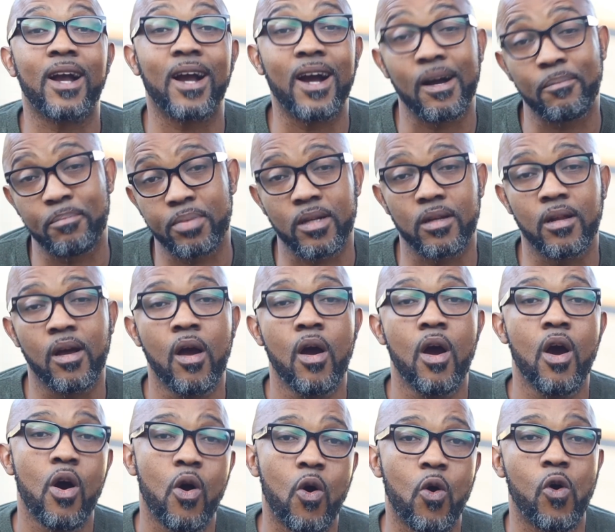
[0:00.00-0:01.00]
a couple
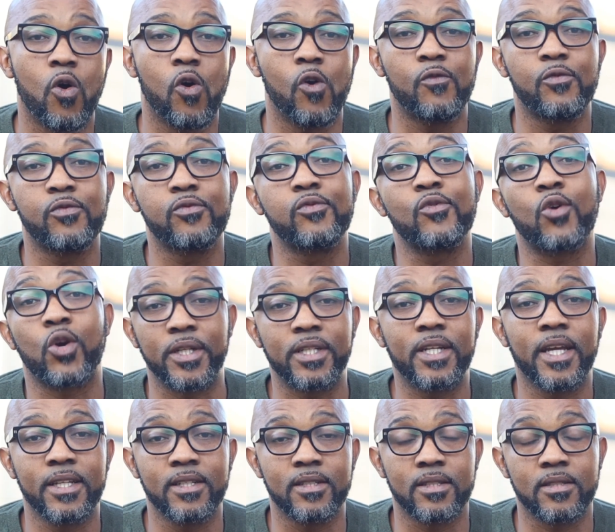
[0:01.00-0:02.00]
of
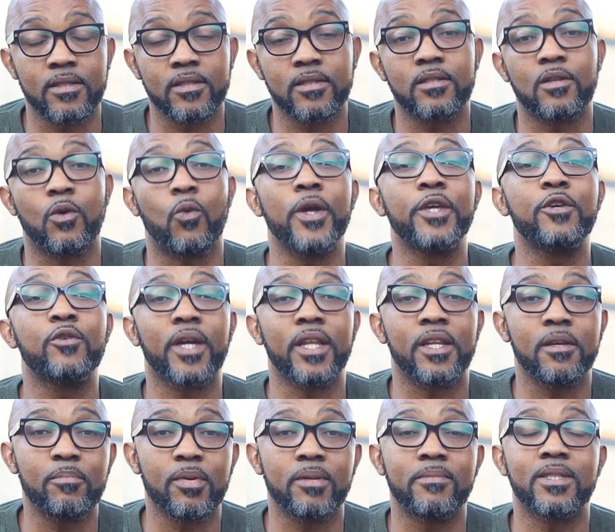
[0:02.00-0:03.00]
containers, the way you
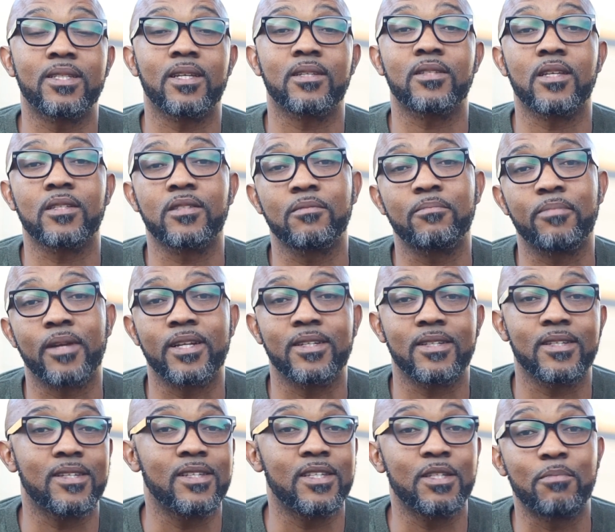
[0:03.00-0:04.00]
can implement succession
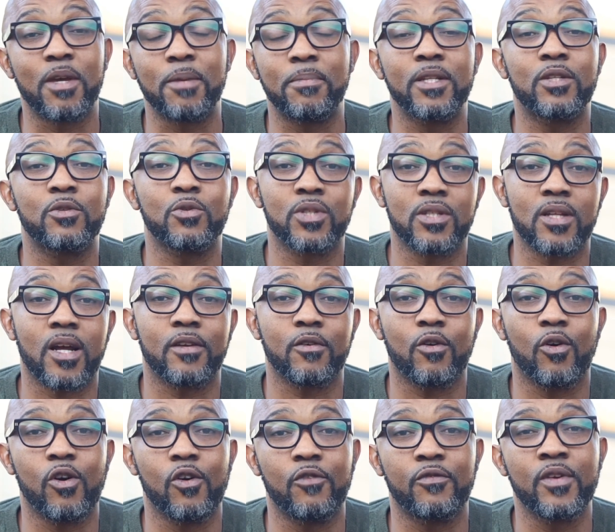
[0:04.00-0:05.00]
planting is maybe to
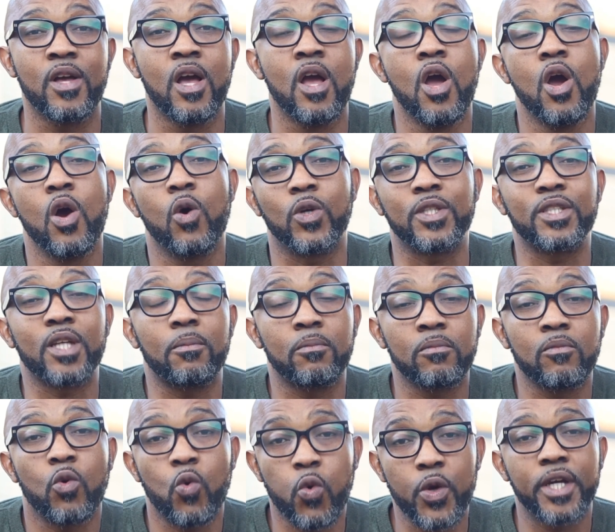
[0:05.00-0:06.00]
start off with
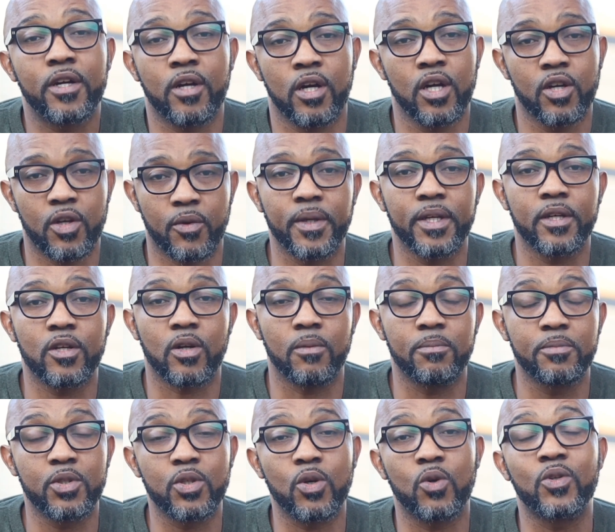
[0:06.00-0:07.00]
some quick growing
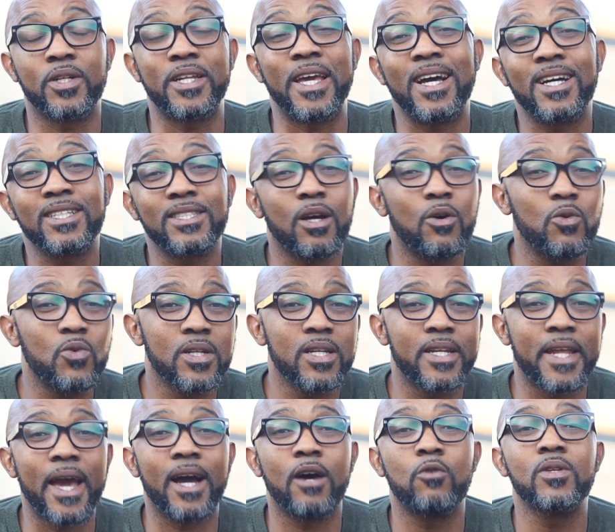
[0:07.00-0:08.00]
crops. So there are
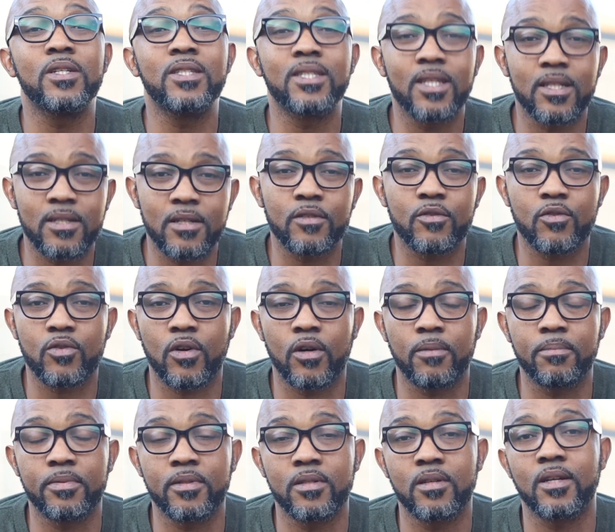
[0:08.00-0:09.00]
only certain
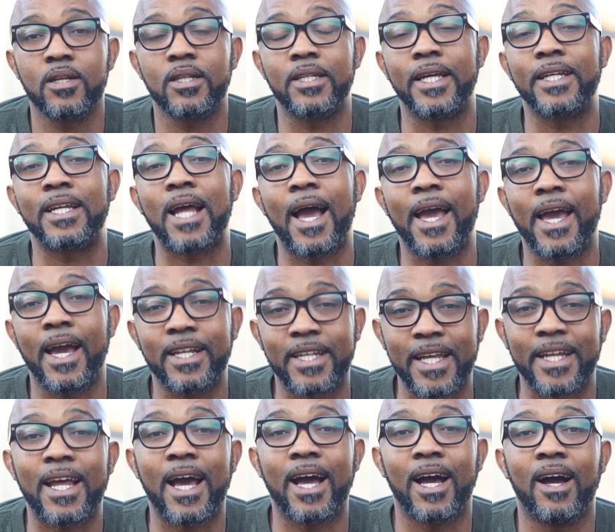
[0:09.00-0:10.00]
crops
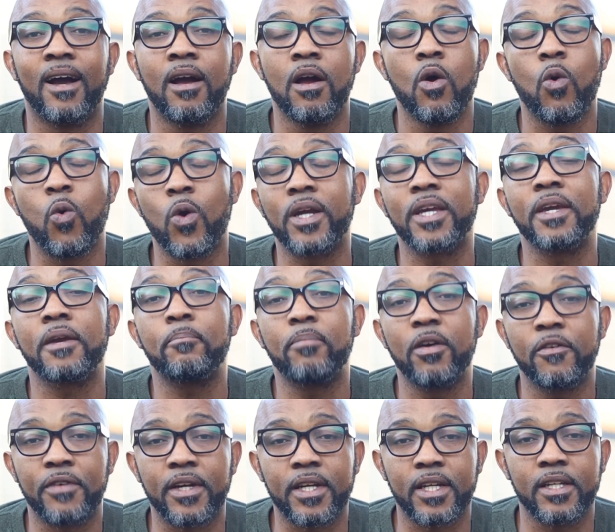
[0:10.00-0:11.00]
that are working
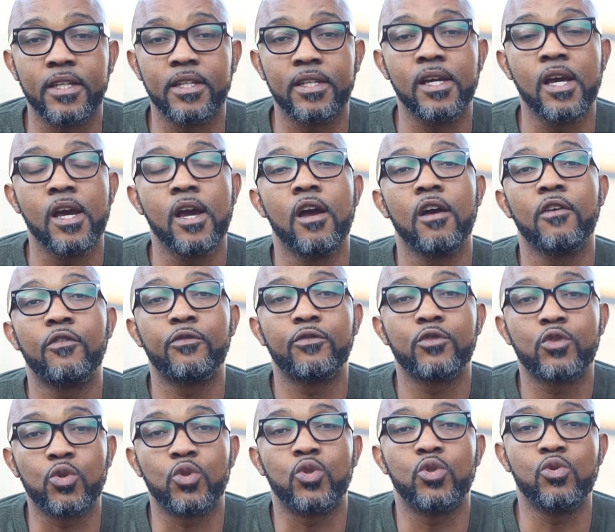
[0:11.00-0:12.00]
perfectly
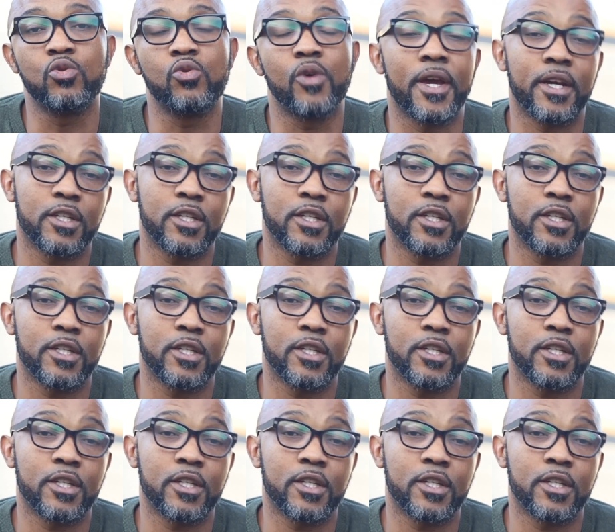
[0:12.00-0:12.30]
to do